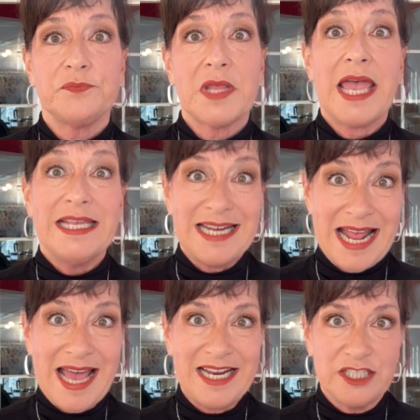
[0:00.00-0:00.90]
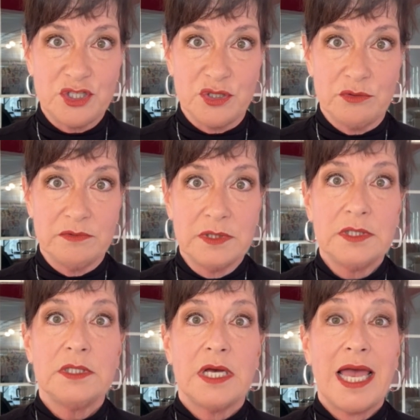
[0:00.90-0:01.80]
And an attic too,
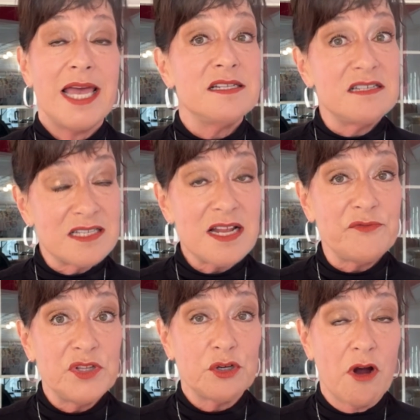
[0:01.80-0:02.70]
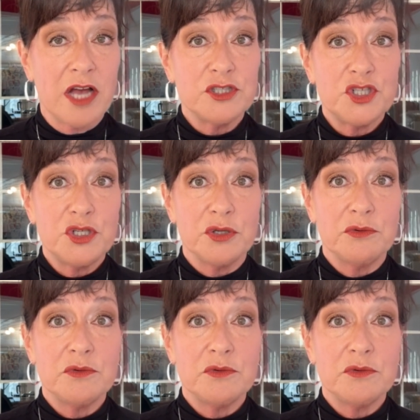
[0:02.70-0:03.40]
and stuff in the garage too.